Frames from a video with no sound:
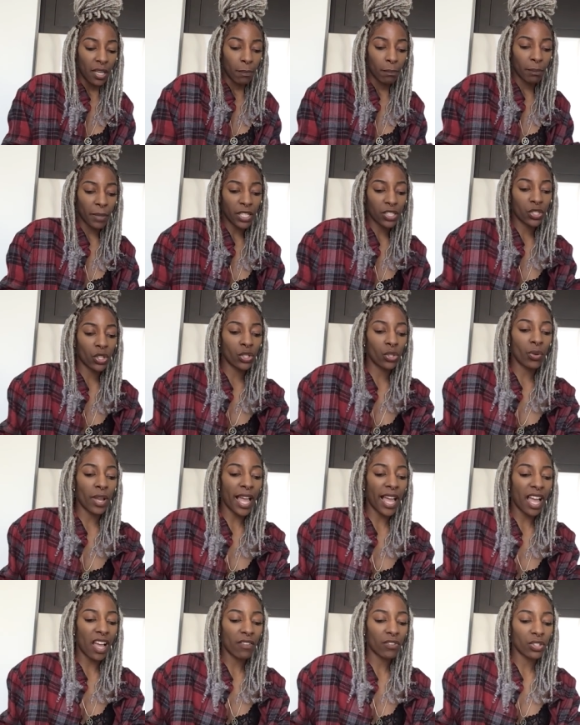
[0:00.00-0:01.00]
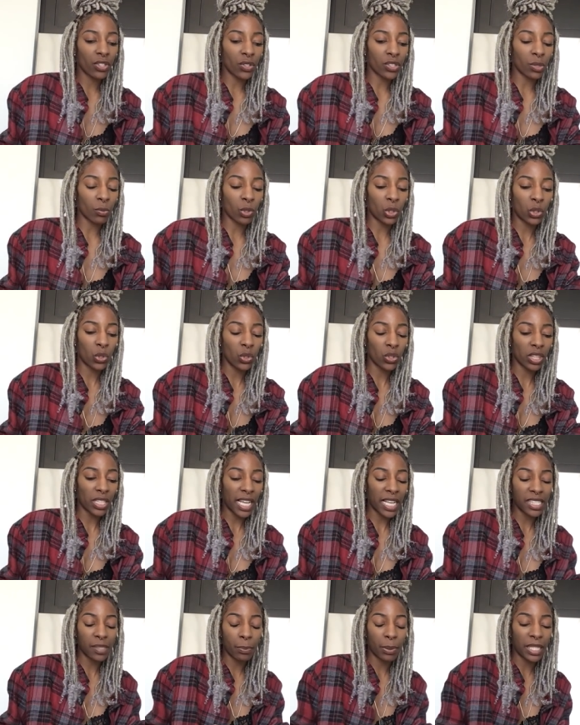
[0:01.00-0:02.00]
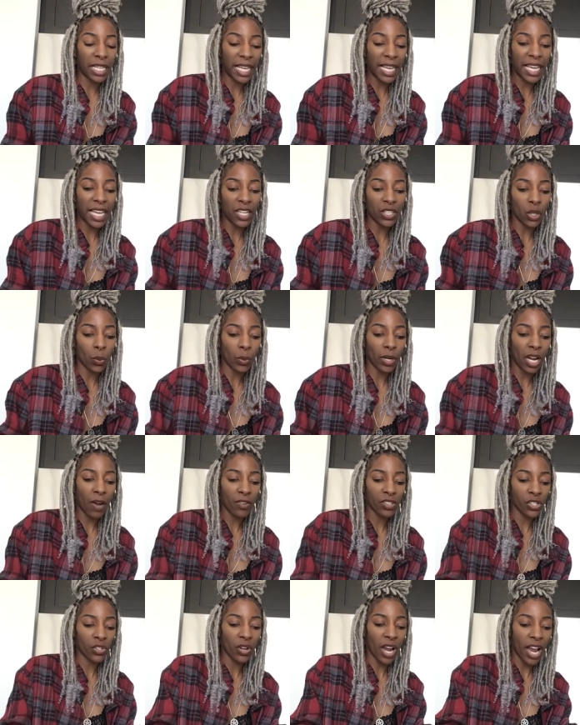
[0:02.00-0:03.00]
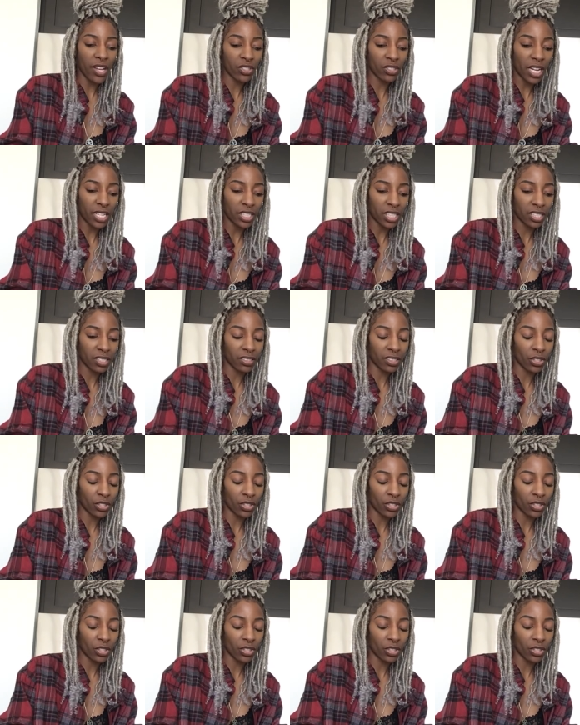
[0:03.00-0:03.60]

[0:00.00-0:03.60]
make sure you have, you know, some cool things planned or whatever so you guys are not just